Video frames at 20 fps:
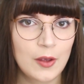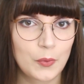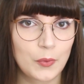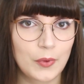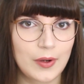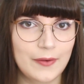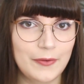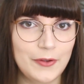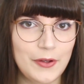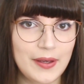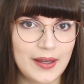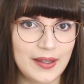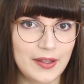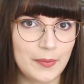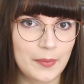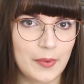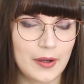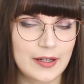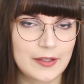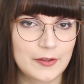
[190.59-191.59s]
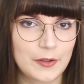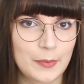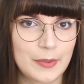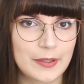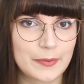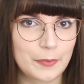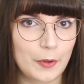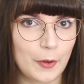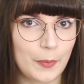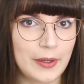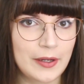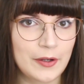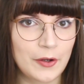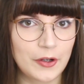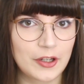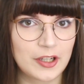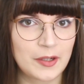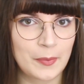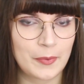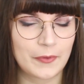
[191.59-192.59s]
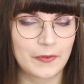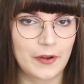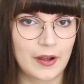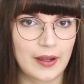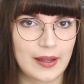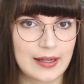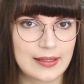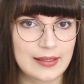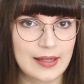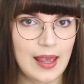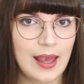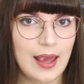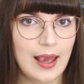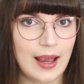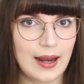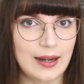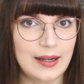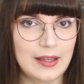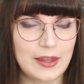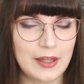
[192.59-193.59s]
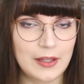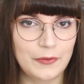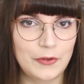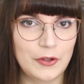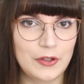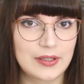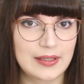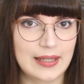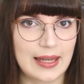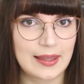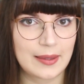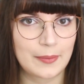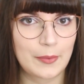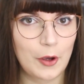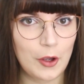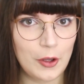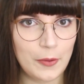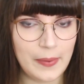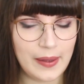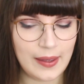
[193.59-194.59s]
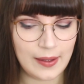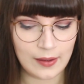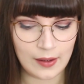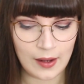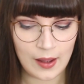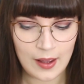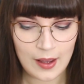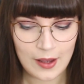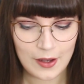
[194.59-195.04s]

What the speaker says: Wherever you get your mice from is probably not going to provide anything for you to take them home in.